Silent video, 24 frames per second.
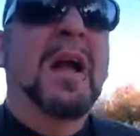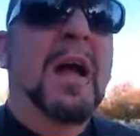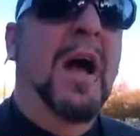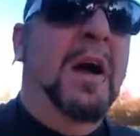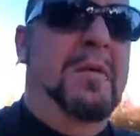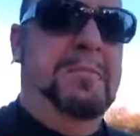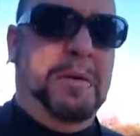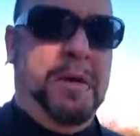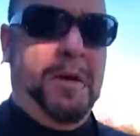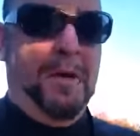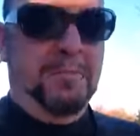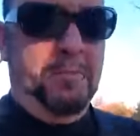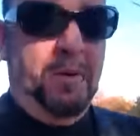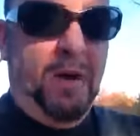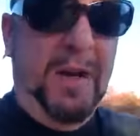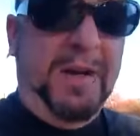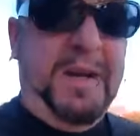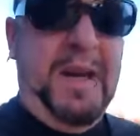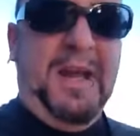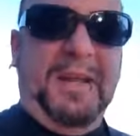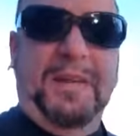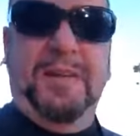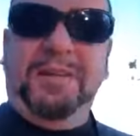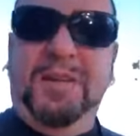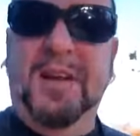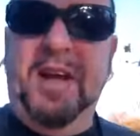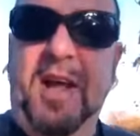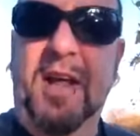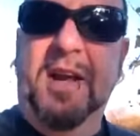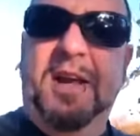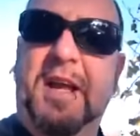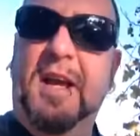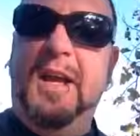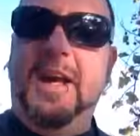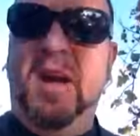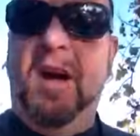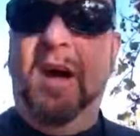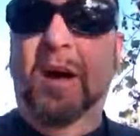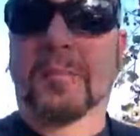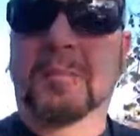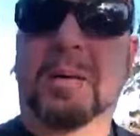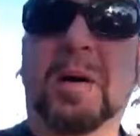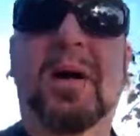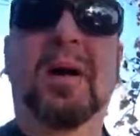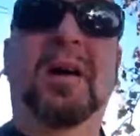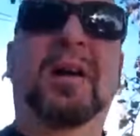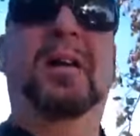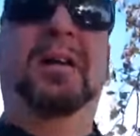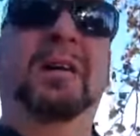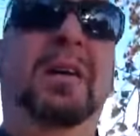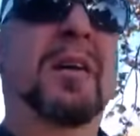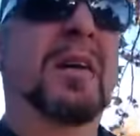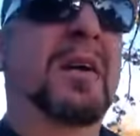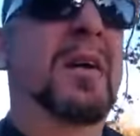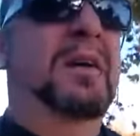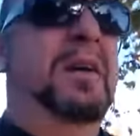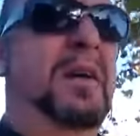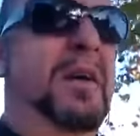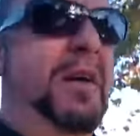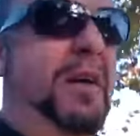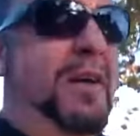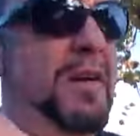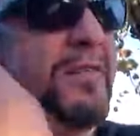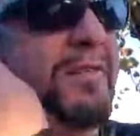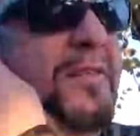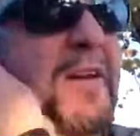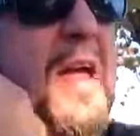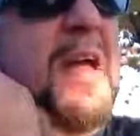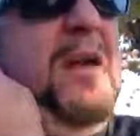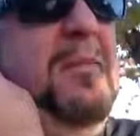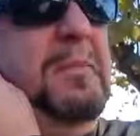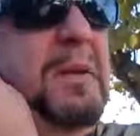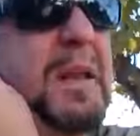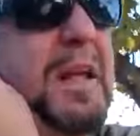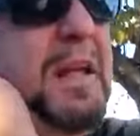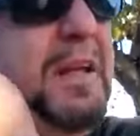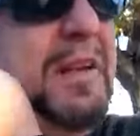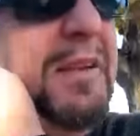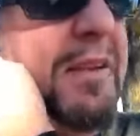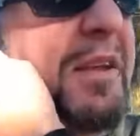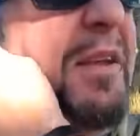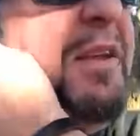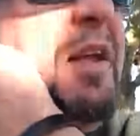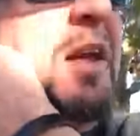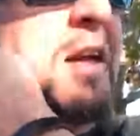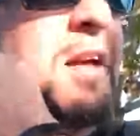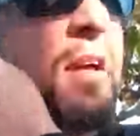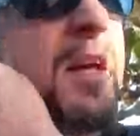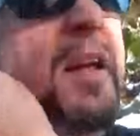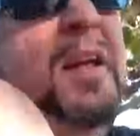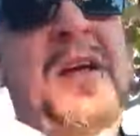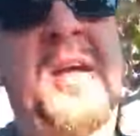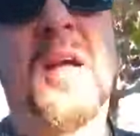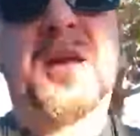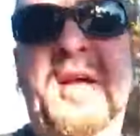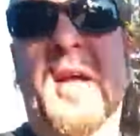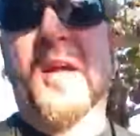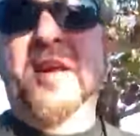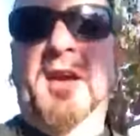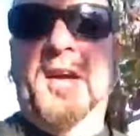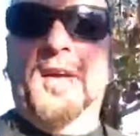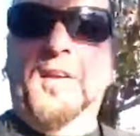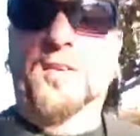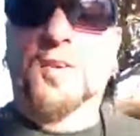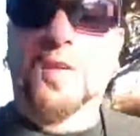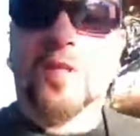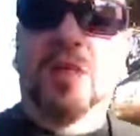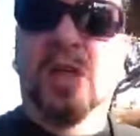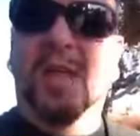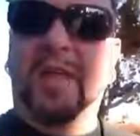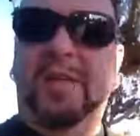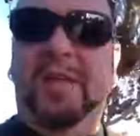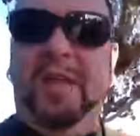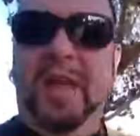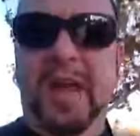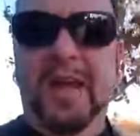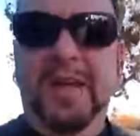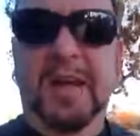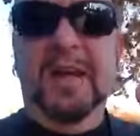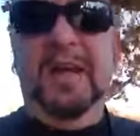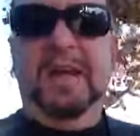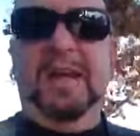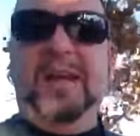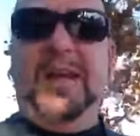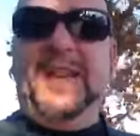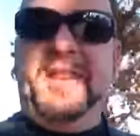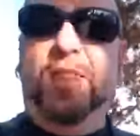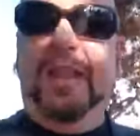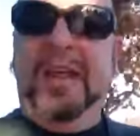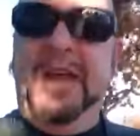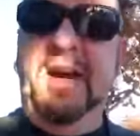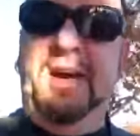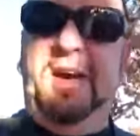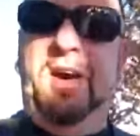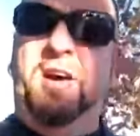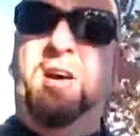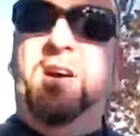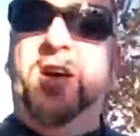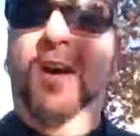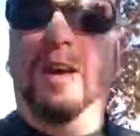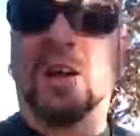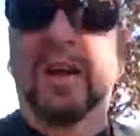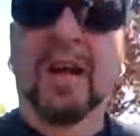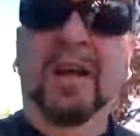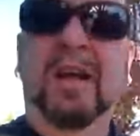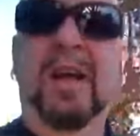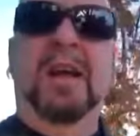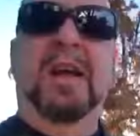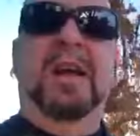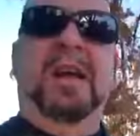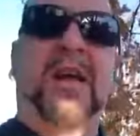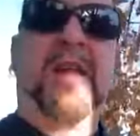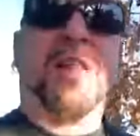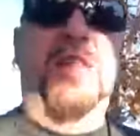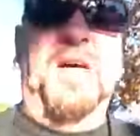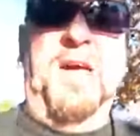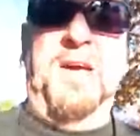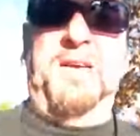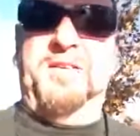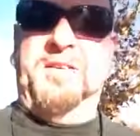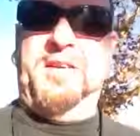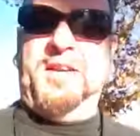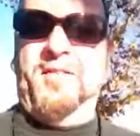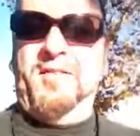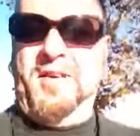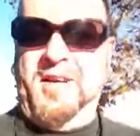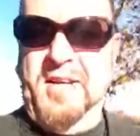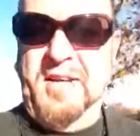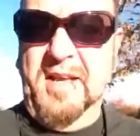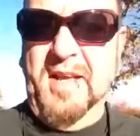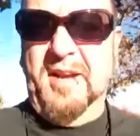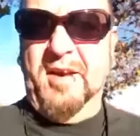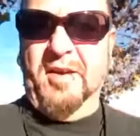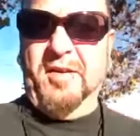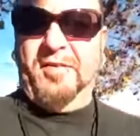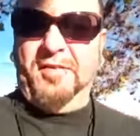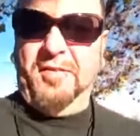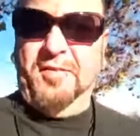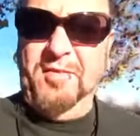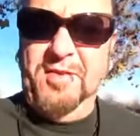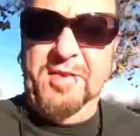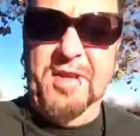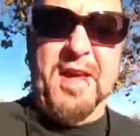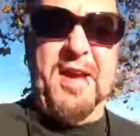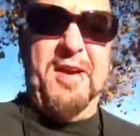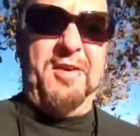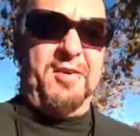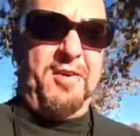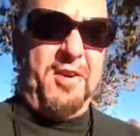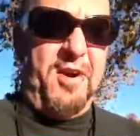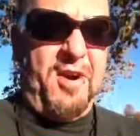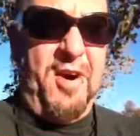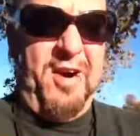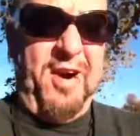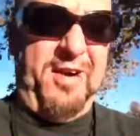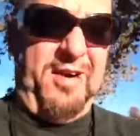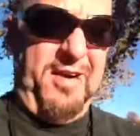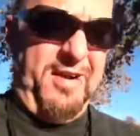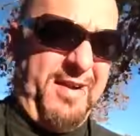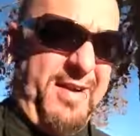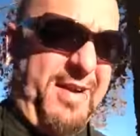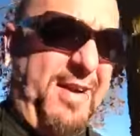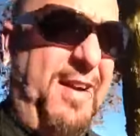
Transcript: I'm here Monday signing up families so that they can get their Thanksgiving dinner from Sacred Heart.